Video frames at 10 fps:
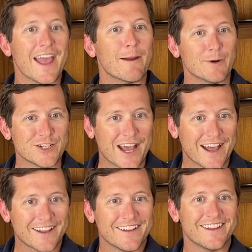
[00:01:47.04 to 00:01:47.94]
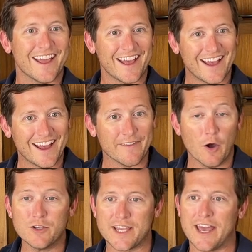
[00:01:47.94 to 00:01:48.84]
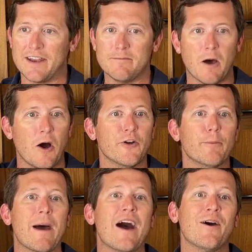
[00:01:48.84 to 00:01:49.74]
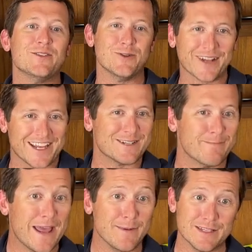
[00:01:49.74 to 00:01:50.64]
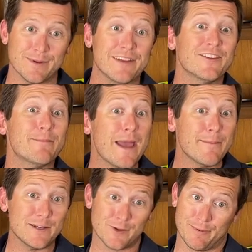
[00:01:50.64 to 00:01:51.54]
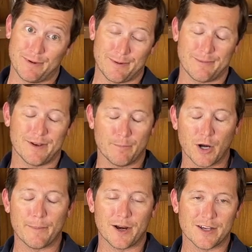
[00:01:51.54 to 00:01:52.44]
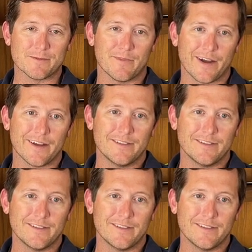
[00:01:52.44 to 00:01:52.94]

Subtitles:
called? Amberjack. Yeah, and those get 100 pounds. You were catching babies, but even the babies will put up an awesome fight.